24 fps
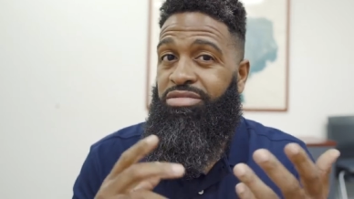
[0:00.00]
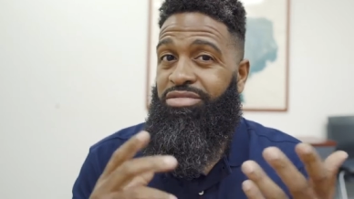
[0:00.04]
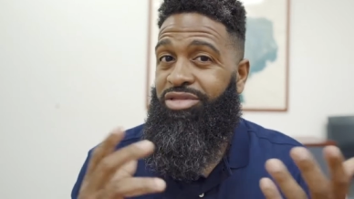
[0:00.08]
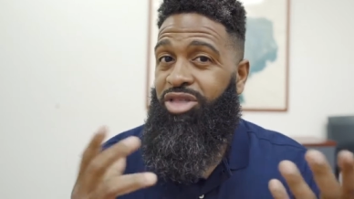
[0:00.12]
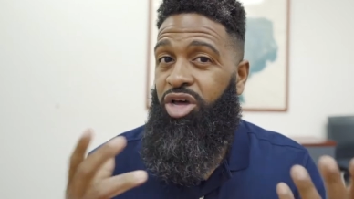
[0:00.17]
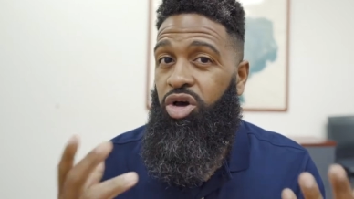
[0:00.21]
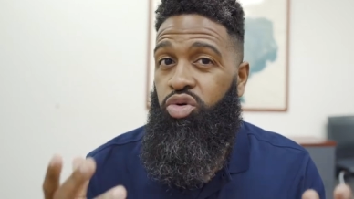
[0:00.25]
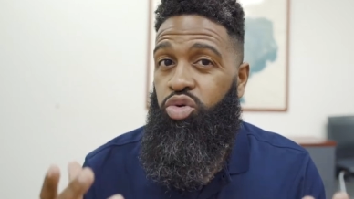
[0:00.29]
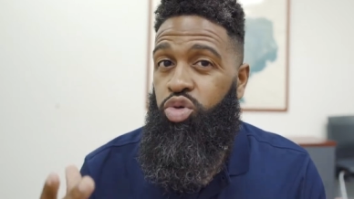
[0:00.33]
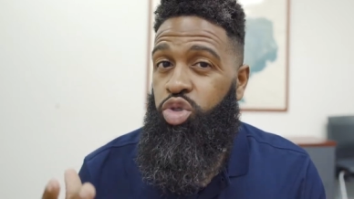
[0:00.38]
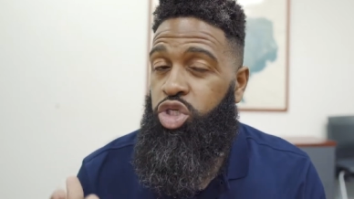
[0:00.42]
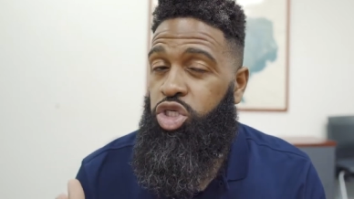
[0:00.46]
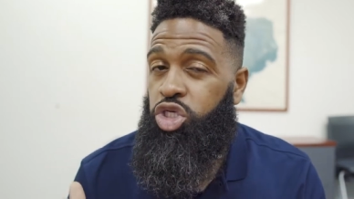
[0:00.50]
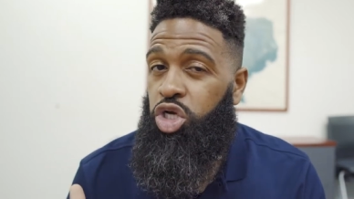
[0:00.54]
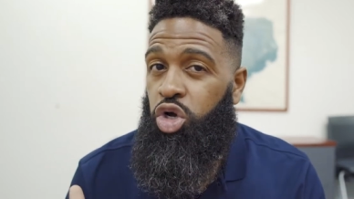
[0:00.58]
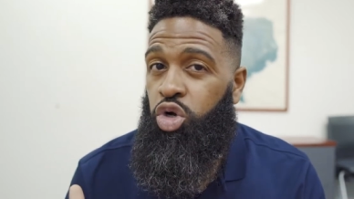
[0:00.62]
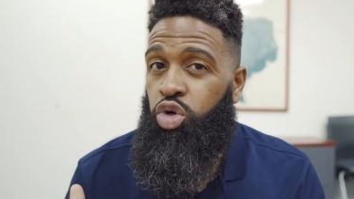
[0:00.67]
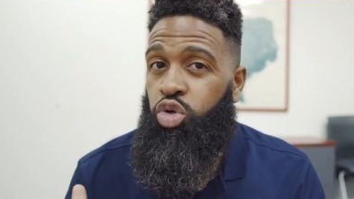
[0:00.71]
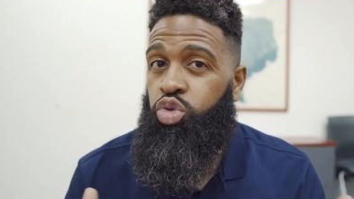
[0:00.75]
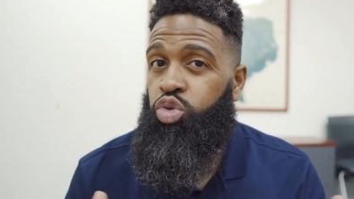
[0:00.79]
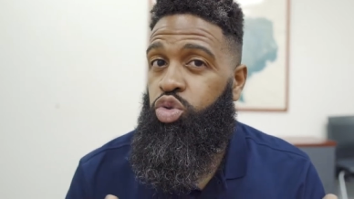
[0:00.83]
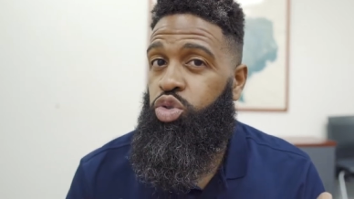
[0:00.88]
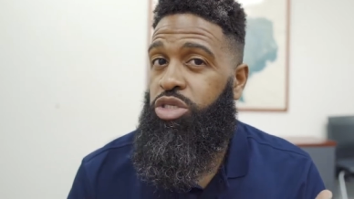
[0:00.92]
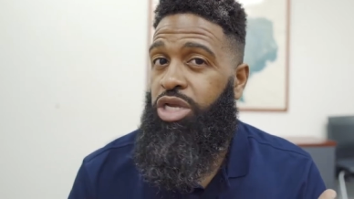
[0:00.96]
those
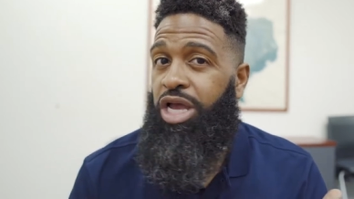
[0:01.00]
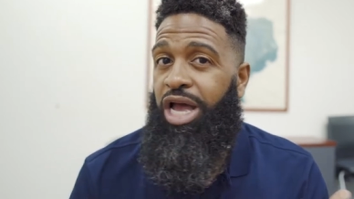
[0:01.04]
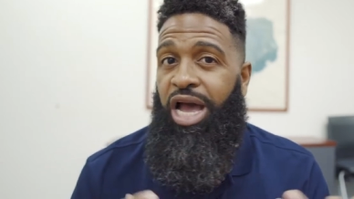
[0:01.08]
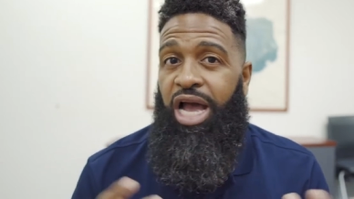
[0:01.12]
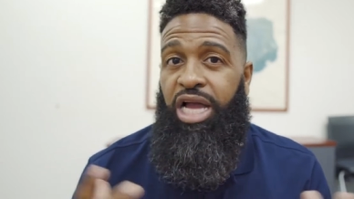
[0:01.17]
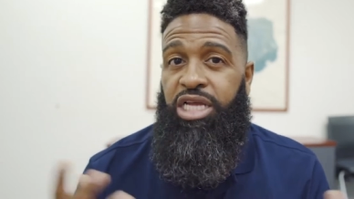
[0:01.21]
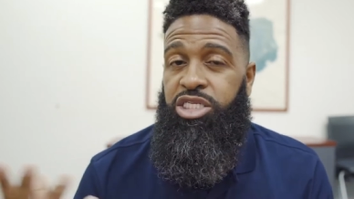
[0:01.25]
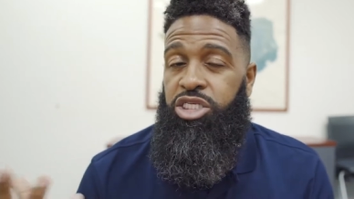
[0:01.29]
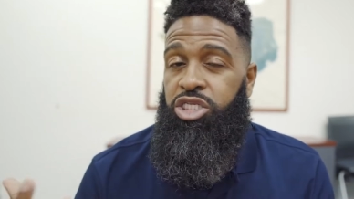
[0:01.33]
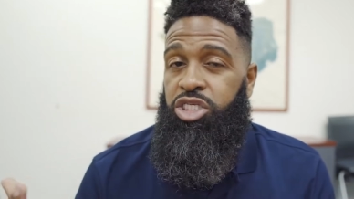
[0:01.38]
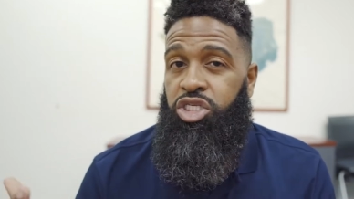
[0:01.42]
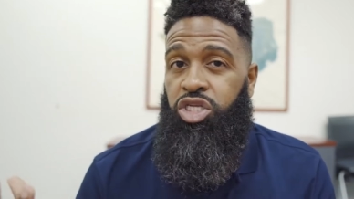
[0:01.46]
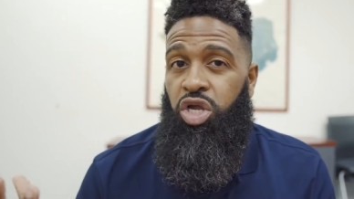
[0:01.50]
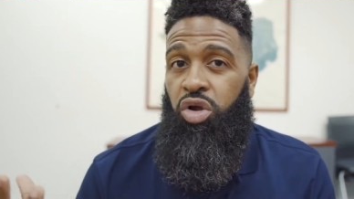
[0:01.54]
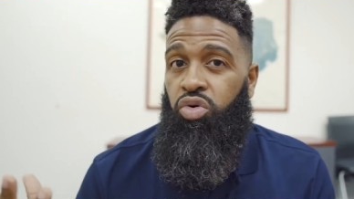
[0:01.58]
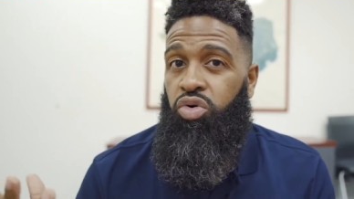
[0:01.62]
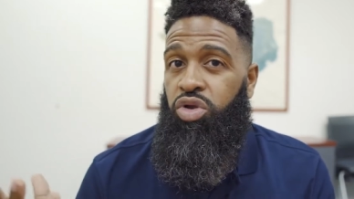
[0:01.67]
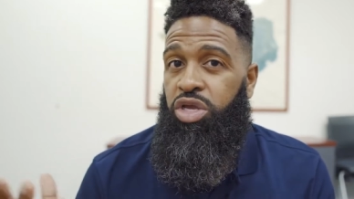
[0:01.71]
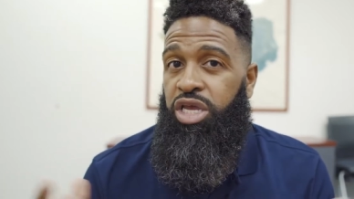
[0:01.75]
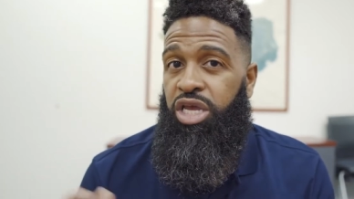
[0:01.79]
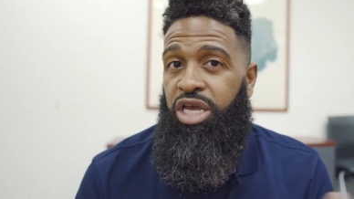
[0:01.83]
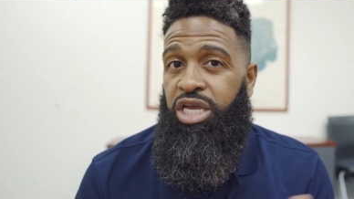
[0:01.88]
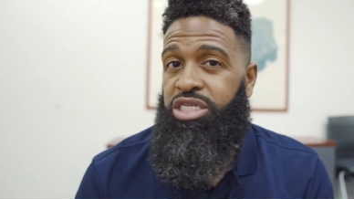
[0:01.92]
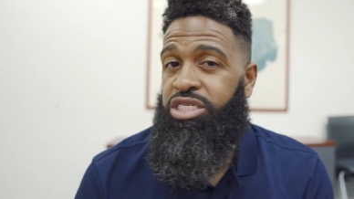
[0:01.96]
shows I just don't
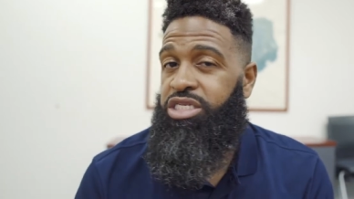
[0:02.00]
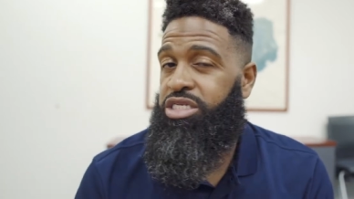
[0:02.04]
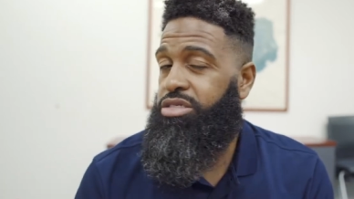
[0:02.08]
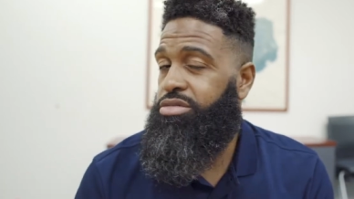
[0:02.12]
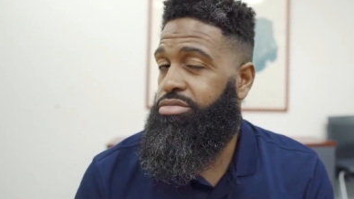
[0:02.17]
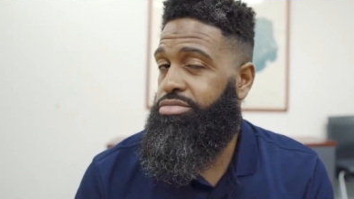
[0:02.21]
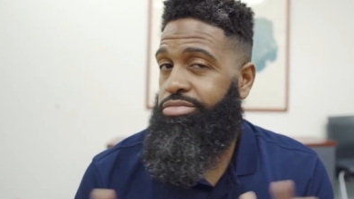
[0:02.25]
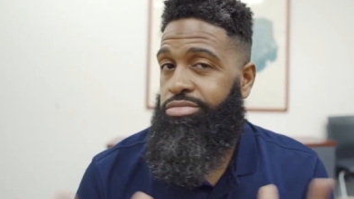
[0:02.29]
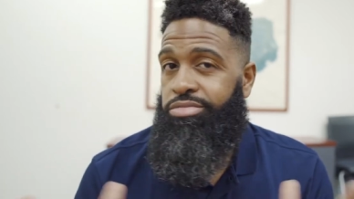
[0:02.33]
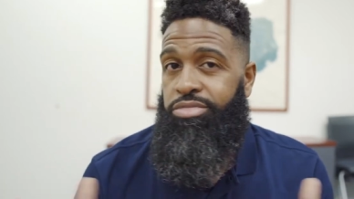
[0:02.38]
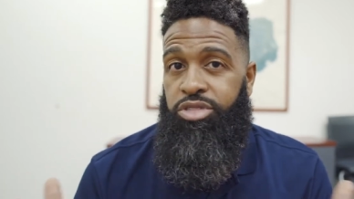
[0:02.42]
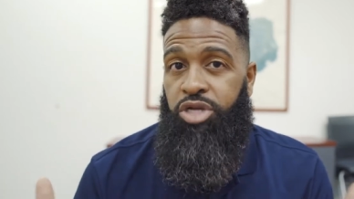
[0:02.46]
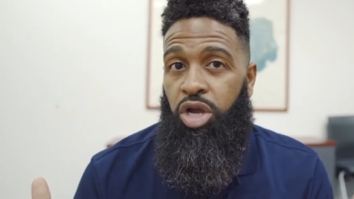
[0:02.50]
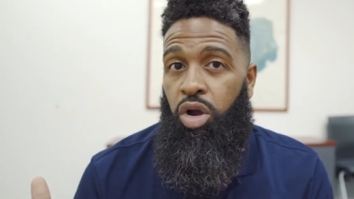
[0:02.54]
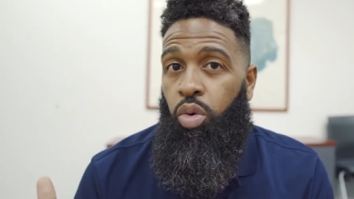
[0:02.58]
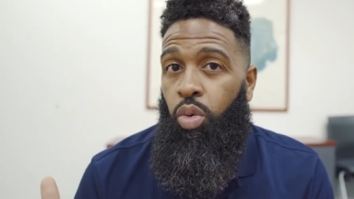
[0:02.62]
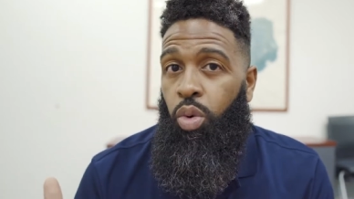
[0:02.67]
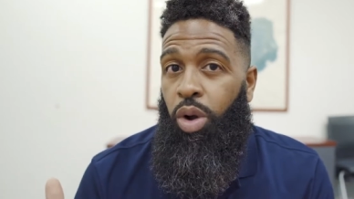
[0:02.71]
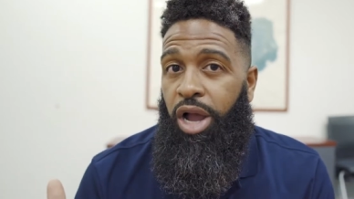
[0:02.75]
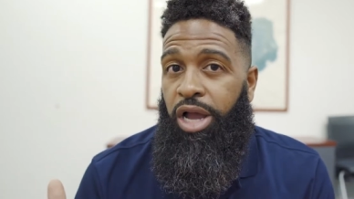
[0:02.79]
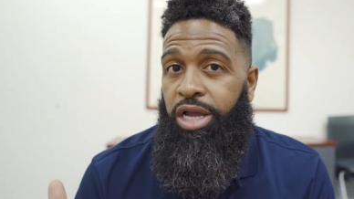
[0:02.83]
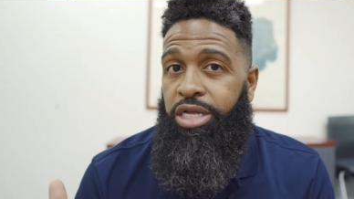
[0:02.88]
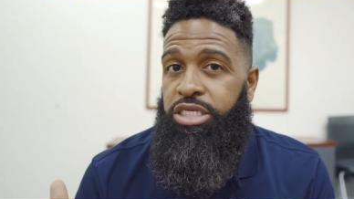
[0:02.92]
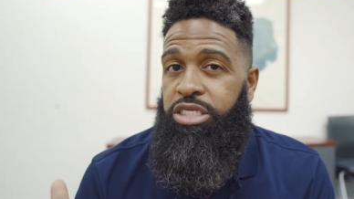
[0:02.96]
catch, don't
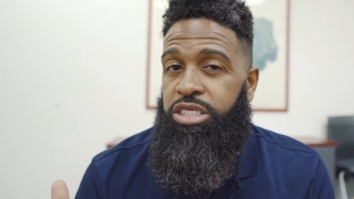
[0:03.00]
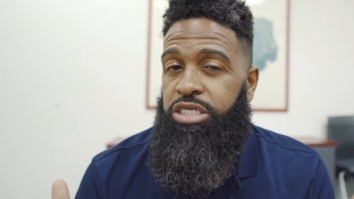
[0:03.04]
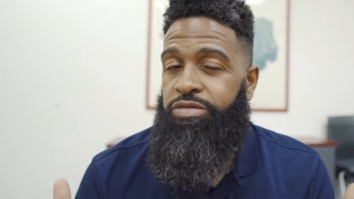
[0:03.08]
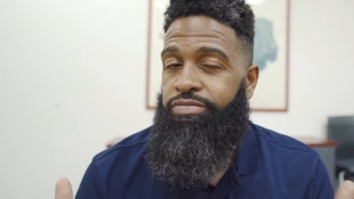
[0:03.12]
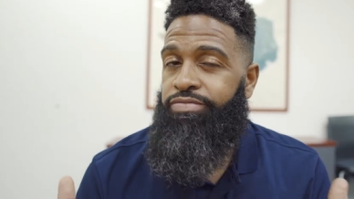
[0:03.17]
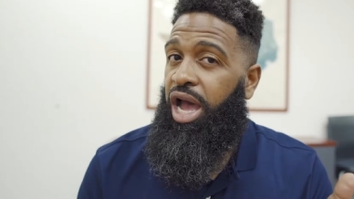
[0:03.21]
watch.